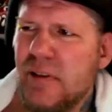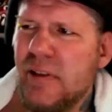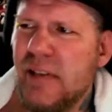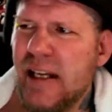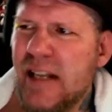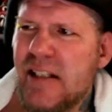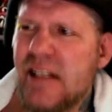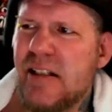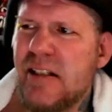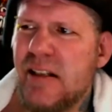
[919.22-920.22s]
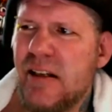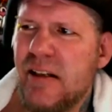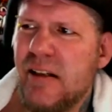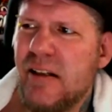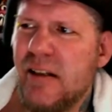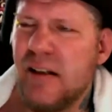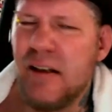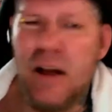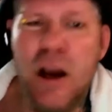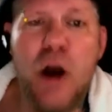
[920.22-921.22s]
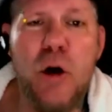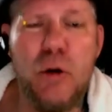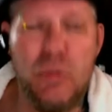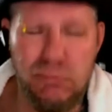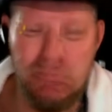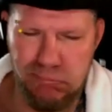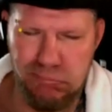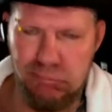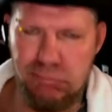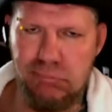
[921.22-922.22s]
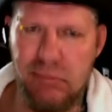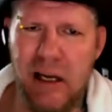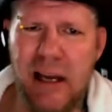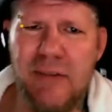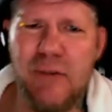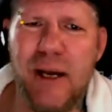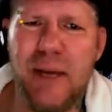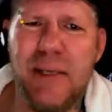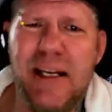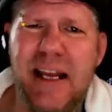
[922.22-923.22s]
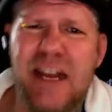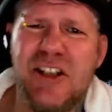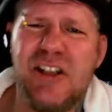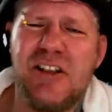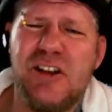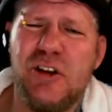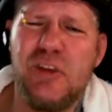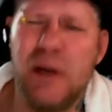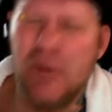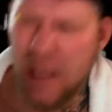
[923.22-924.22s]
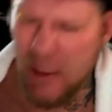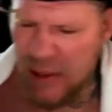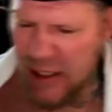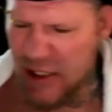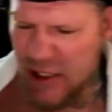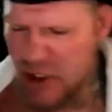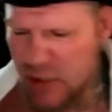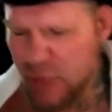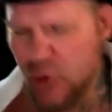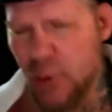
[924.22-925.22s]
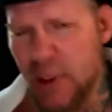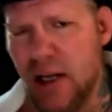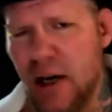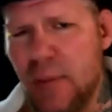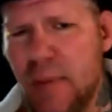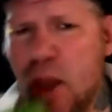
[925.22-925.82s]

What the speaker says: Yes. Oh, I have recommendations too. My recommendations before we go.